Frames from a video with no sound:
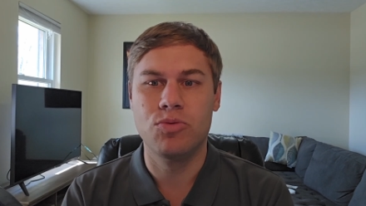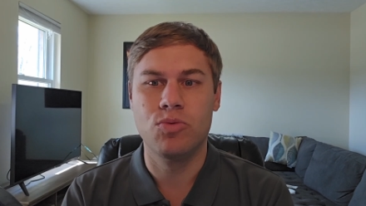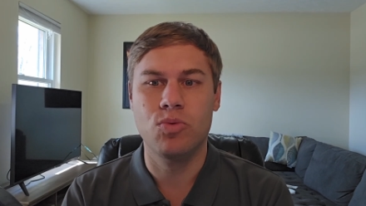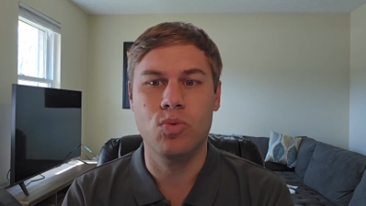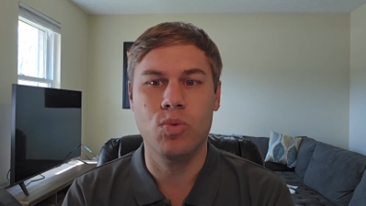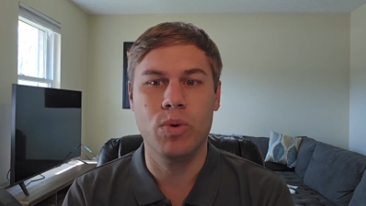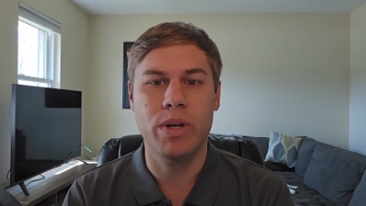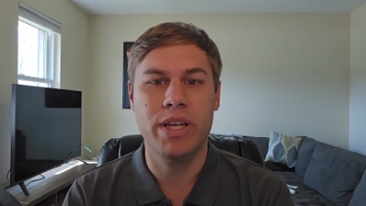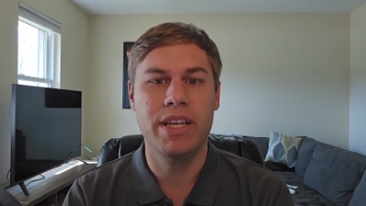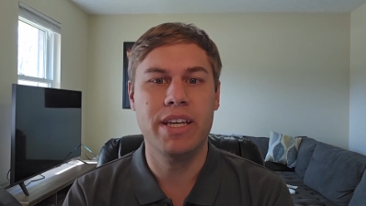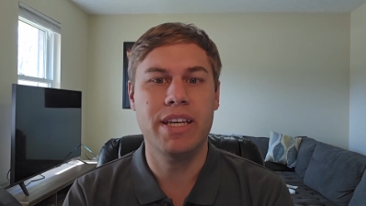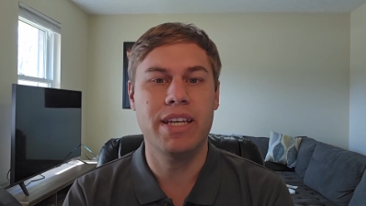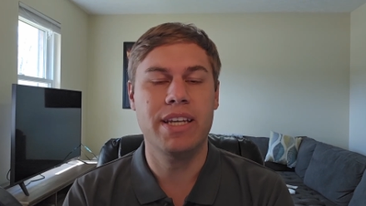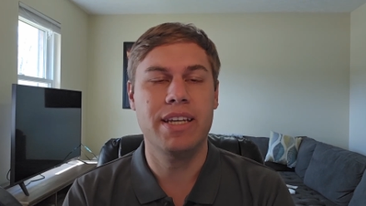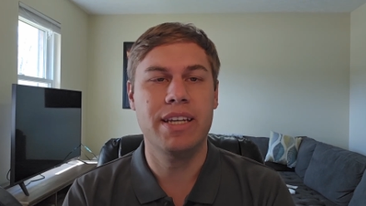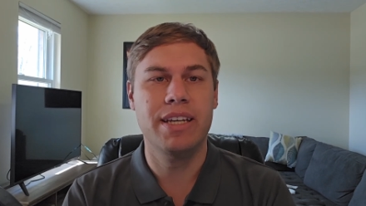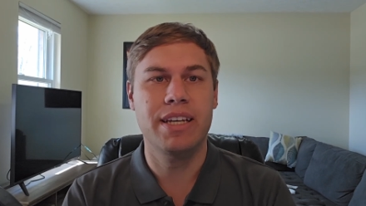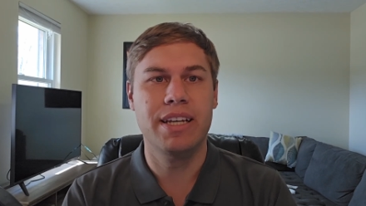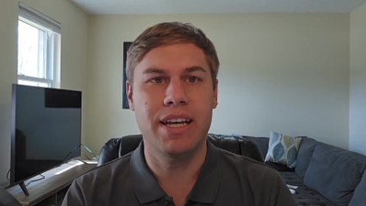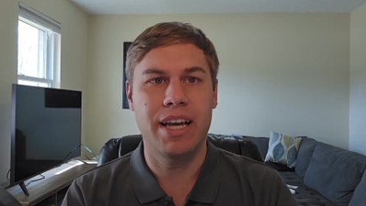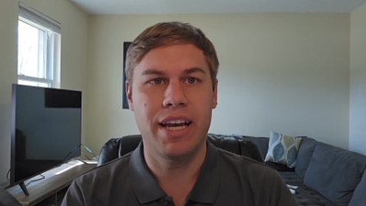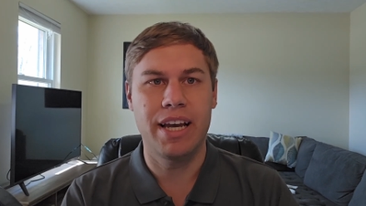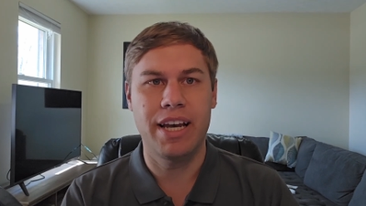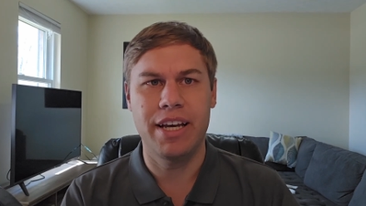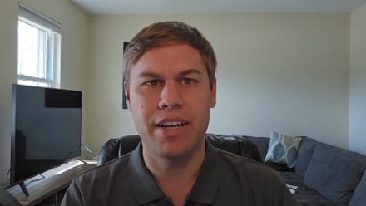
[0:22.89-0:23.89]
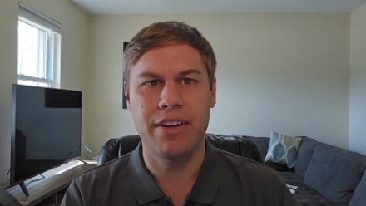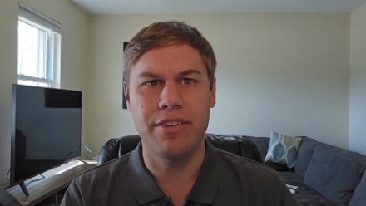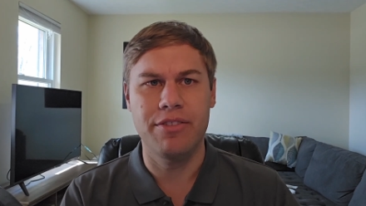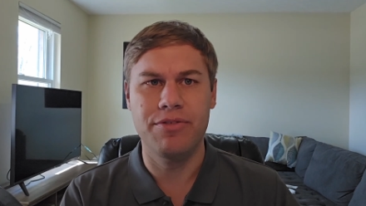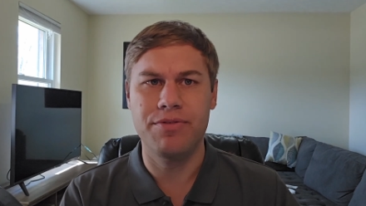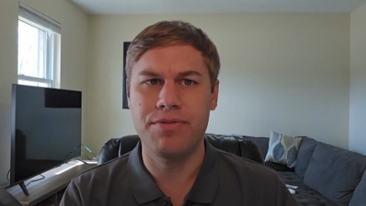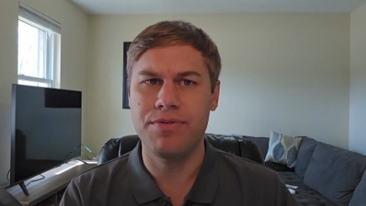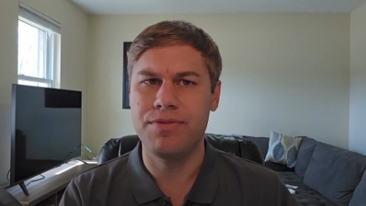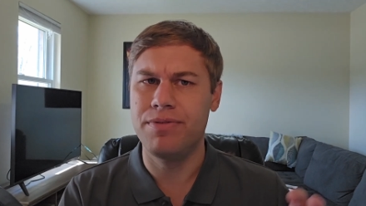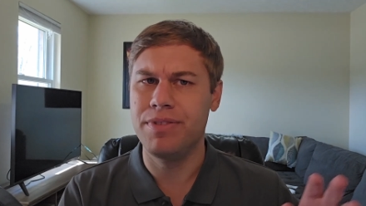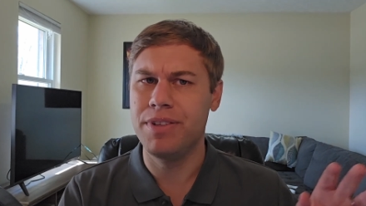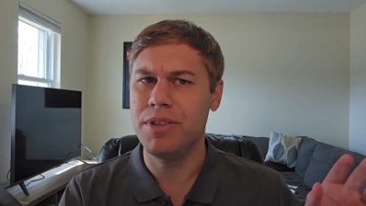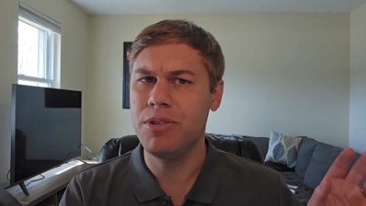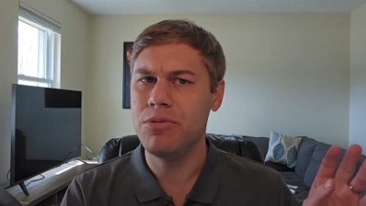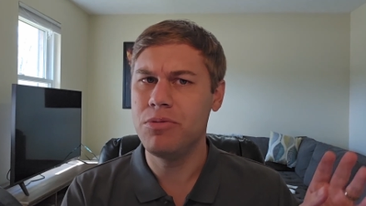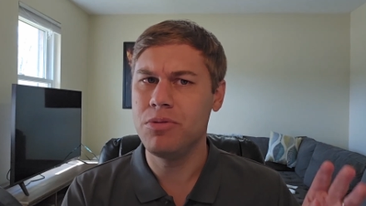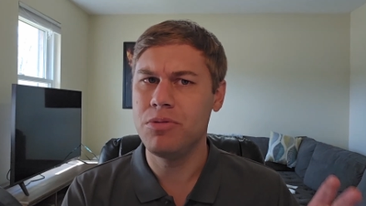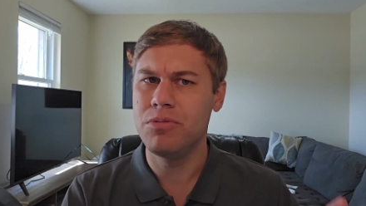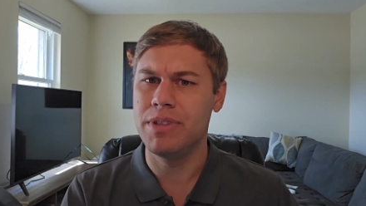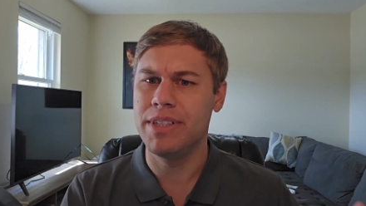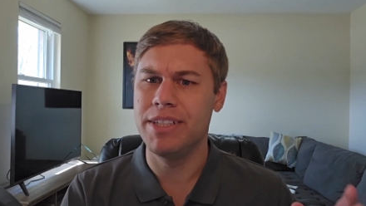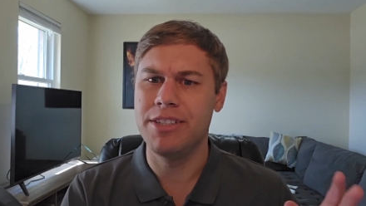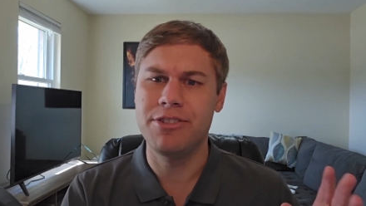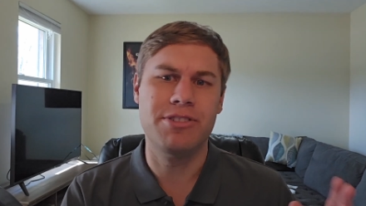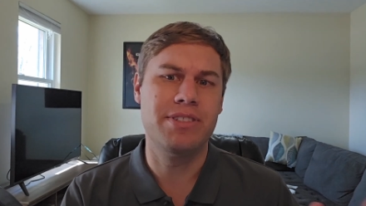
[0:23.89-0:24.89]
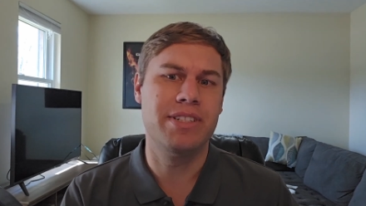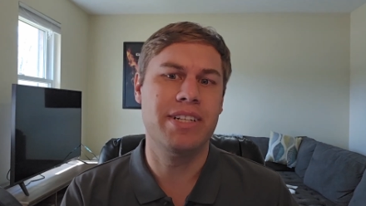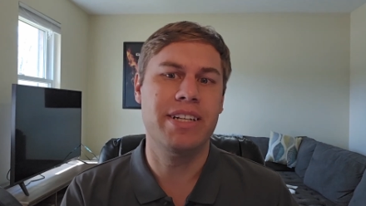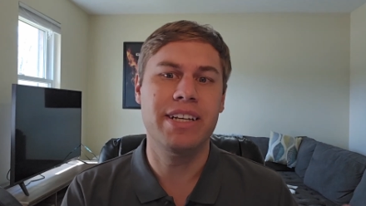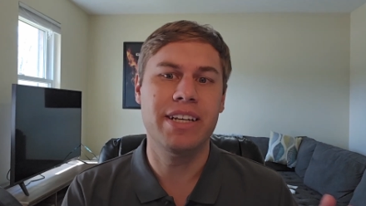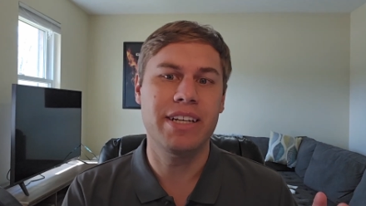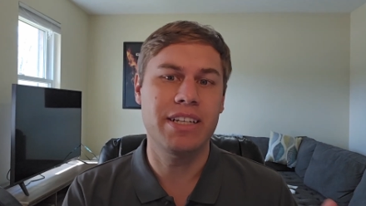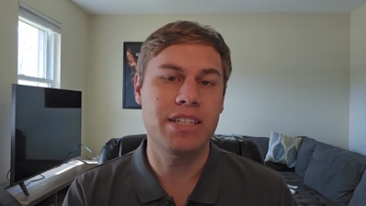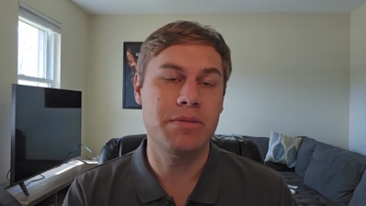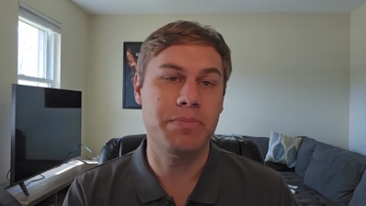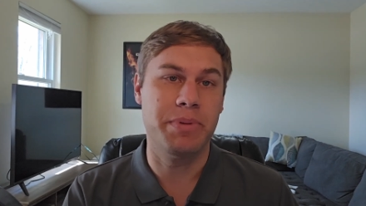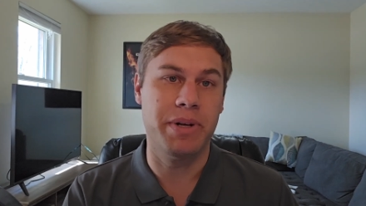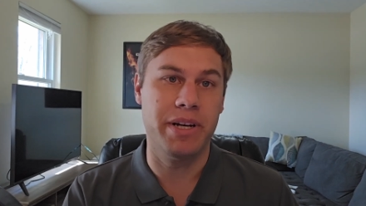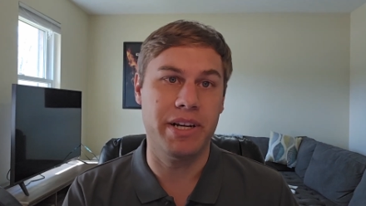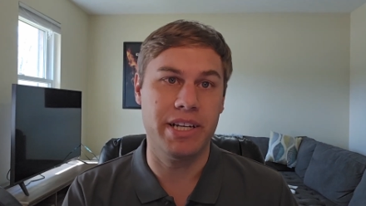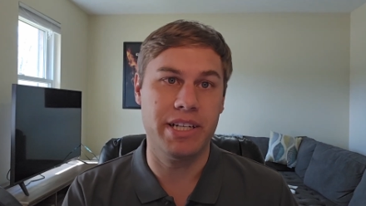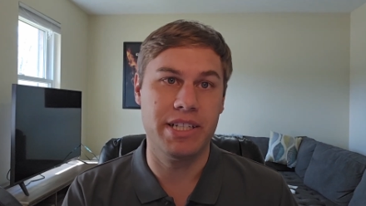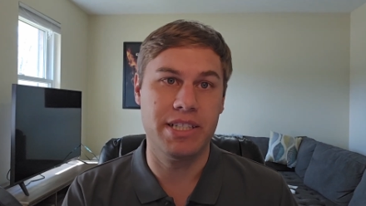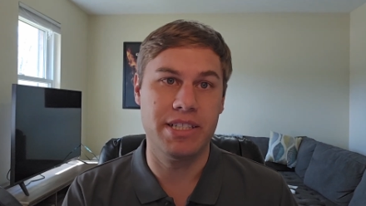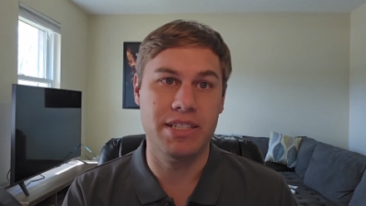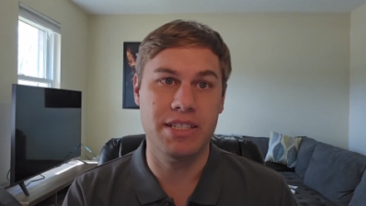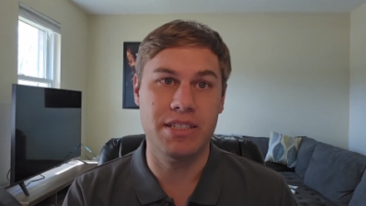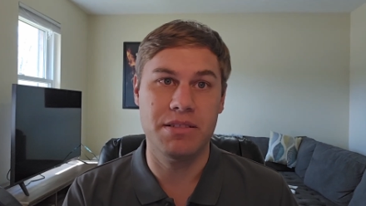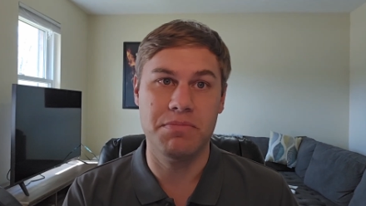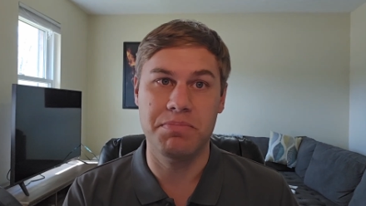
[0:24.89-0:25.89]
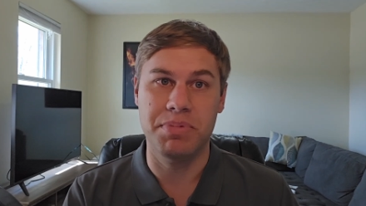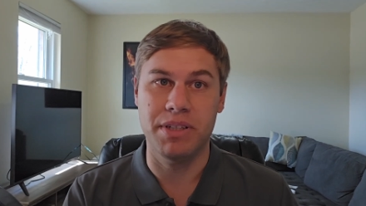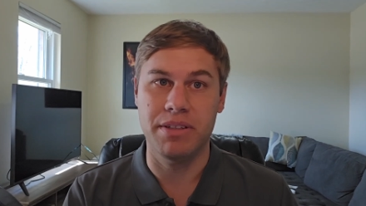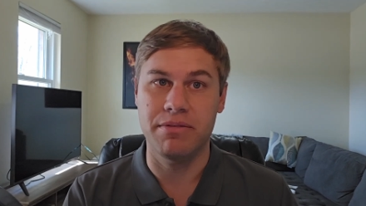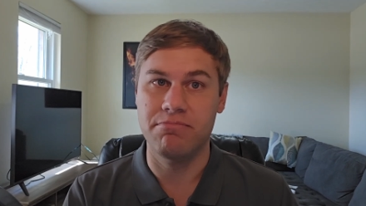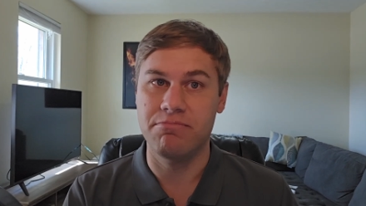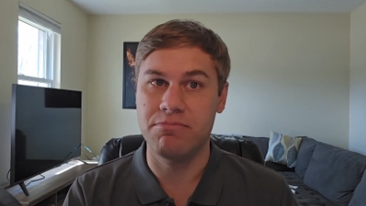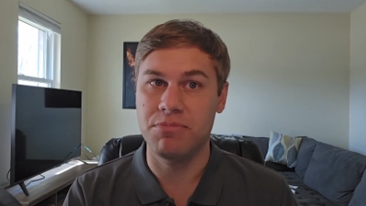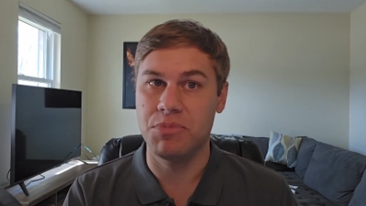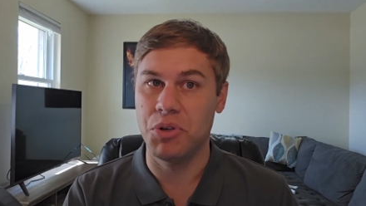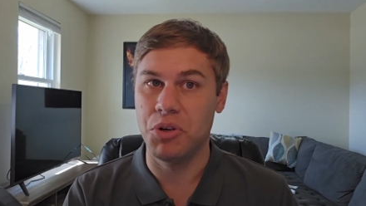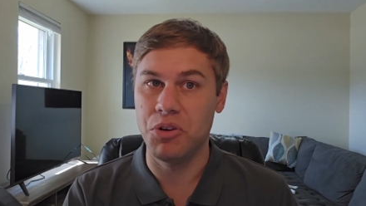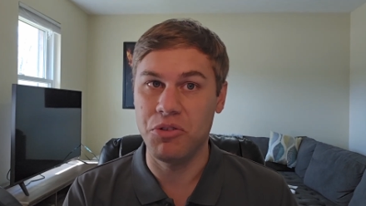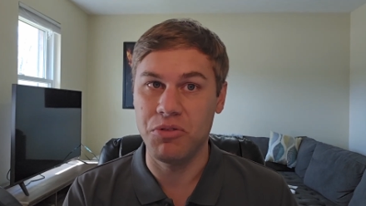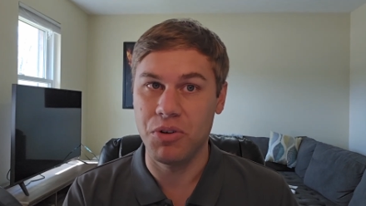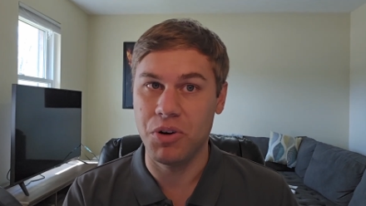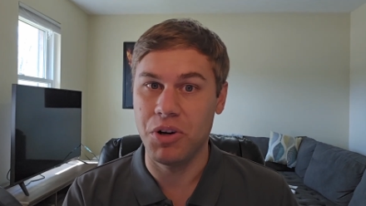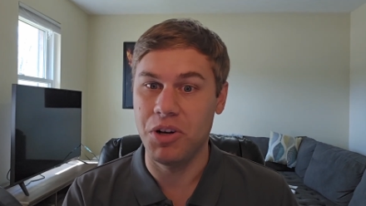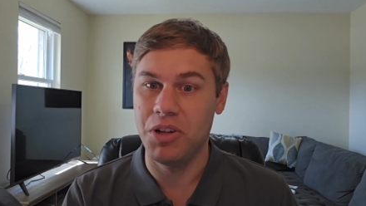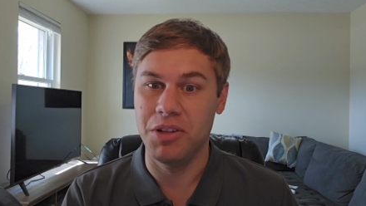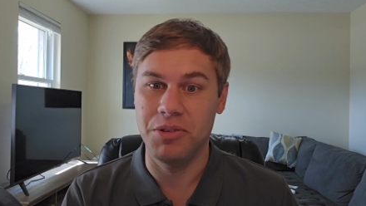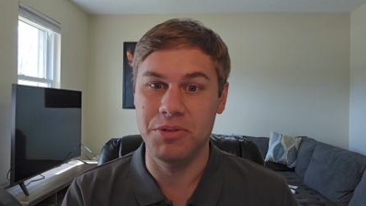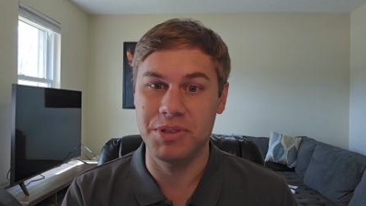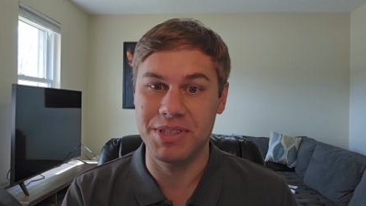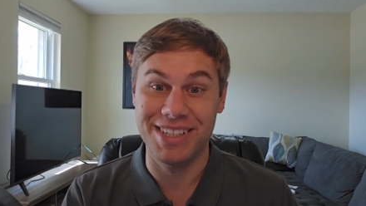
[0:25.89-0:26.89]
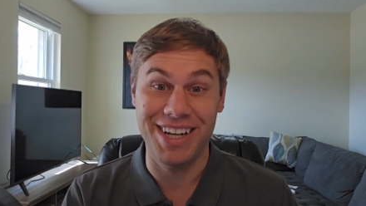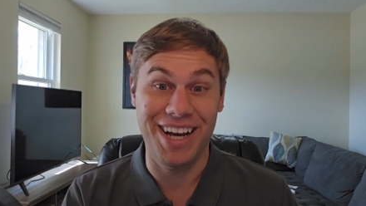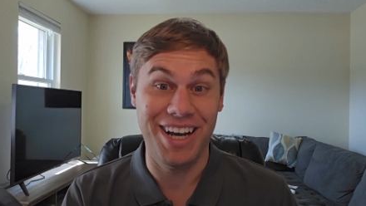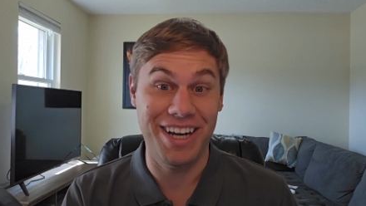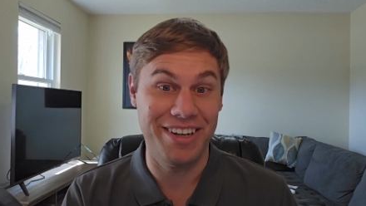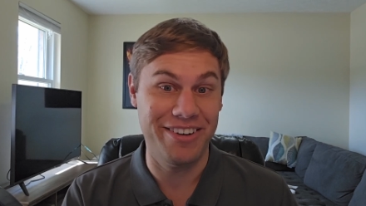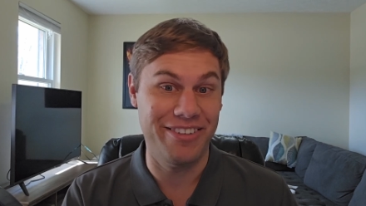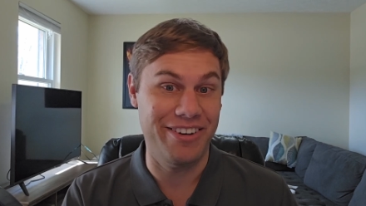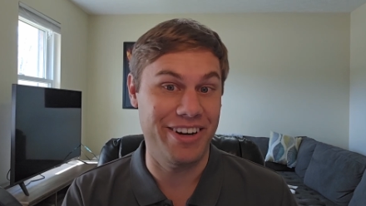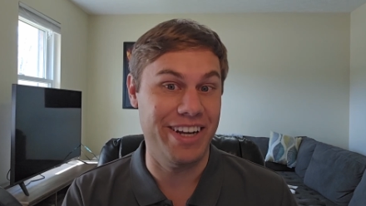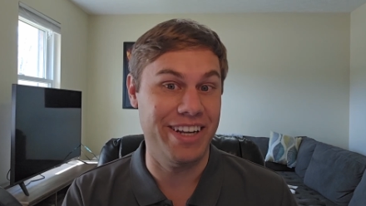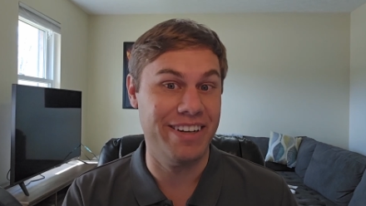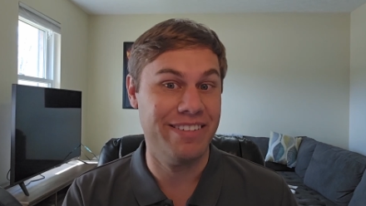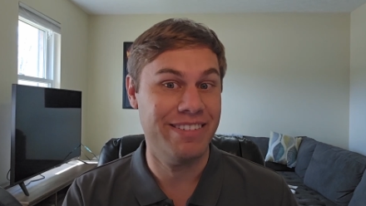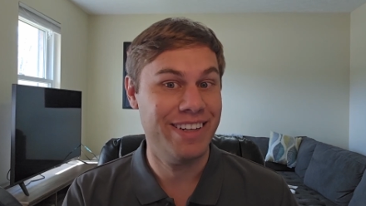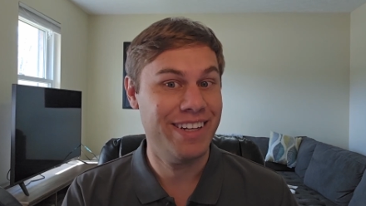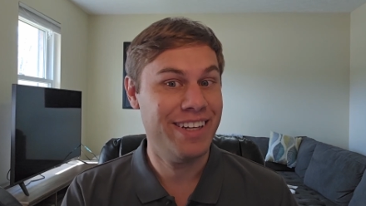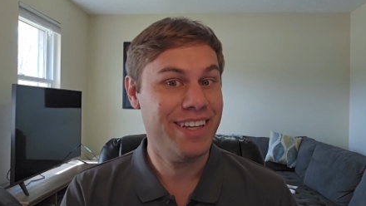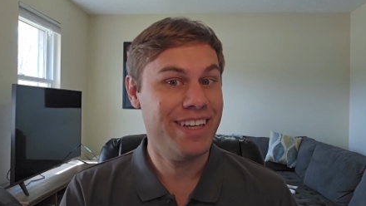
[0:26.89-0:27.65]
We had a few interesting experiences, but overall it was not great.